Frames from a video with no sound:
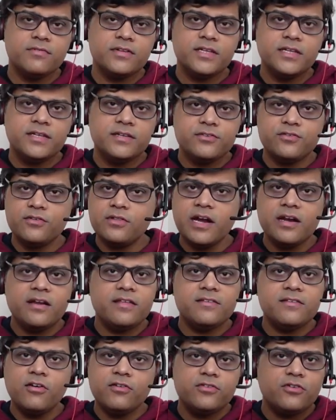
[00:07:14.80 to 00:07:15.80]
So that
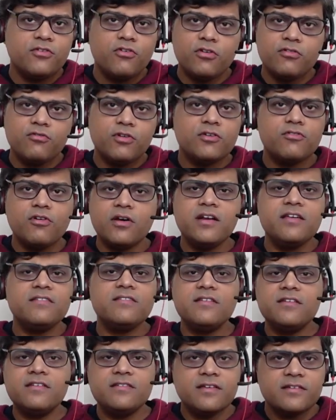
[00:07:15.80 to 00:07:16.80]
is also not going to,
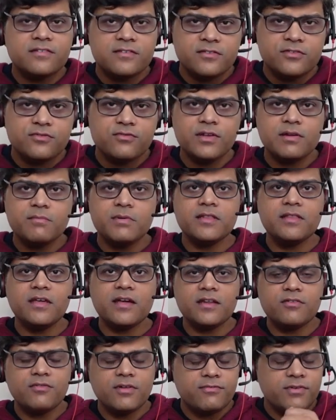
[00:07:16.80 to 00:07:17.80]
unnecessary rejections will be
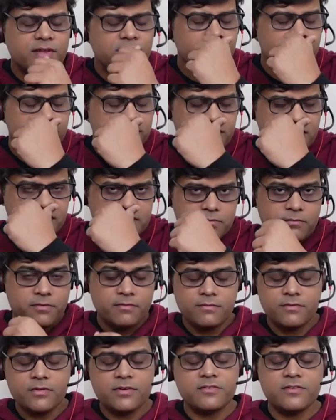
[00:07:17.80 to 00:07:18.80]
there. You will feel
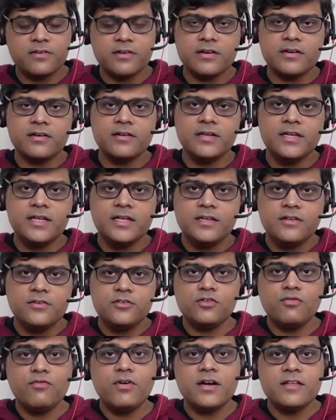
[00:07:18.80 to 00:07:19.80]
frustrated.
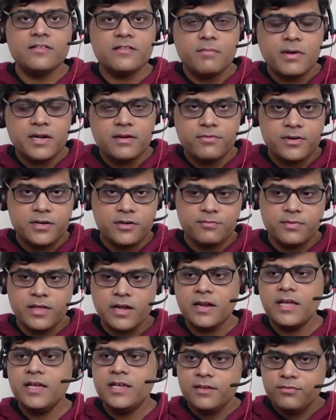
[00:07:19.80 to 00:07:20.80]
So what is the benefit of
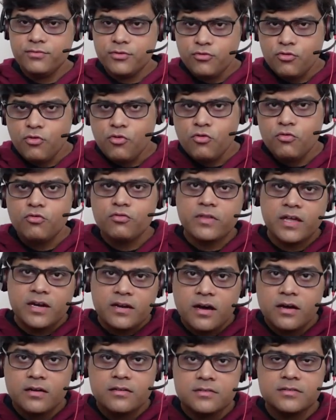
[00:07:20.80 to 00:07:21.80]
that? If you don't know, then
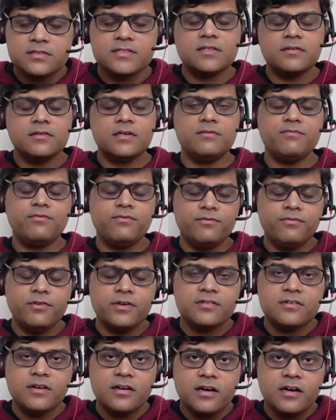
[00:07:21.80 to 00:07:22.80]

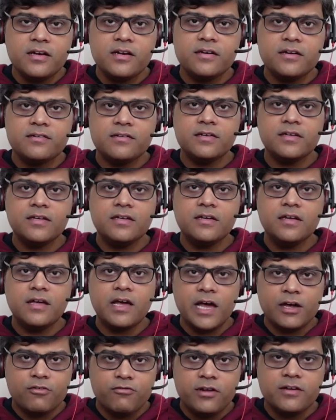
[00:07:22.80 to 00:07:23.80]
first learn it,
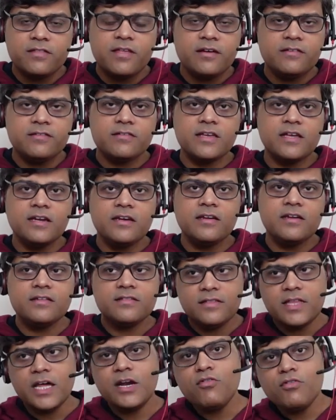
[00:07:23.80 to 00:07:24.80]
acquire that skill,
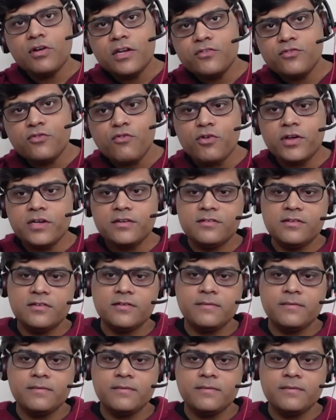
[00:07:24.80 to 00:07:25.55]
then only show it.